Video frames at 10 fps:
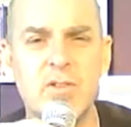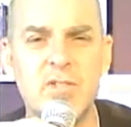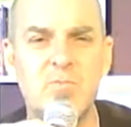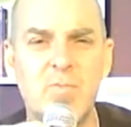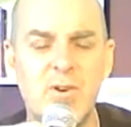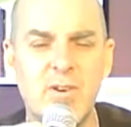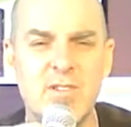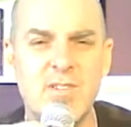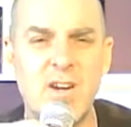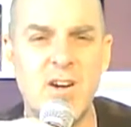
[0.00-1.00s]
The Holy
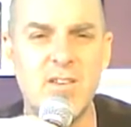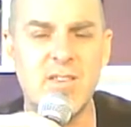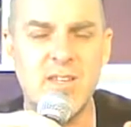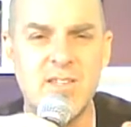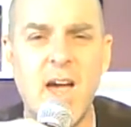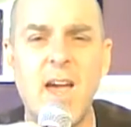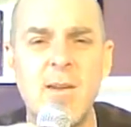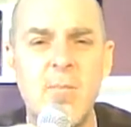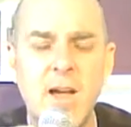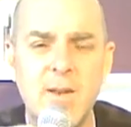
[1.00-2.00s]
Spirit is there, the
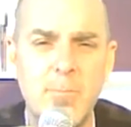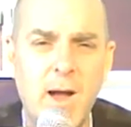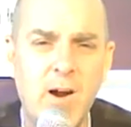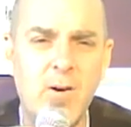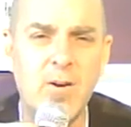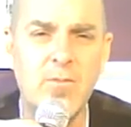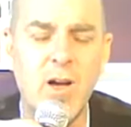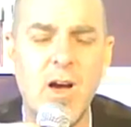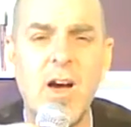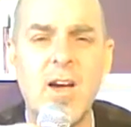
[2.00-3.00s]
dynamite power
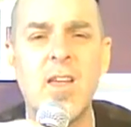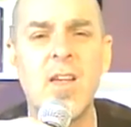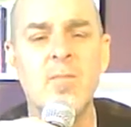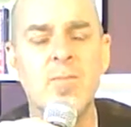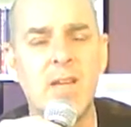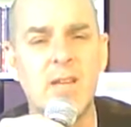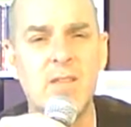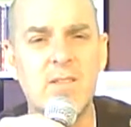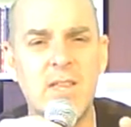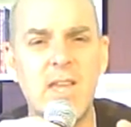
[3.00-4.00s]
of God,
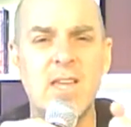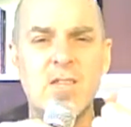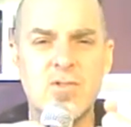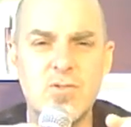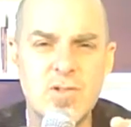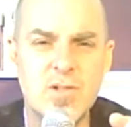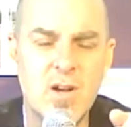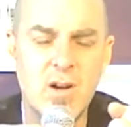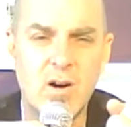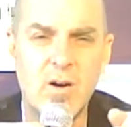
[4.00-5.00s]
and then the
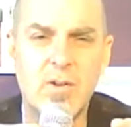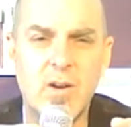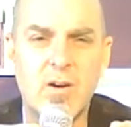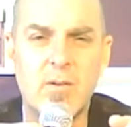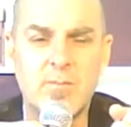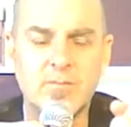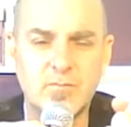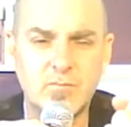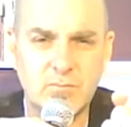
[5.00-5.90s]
angels are there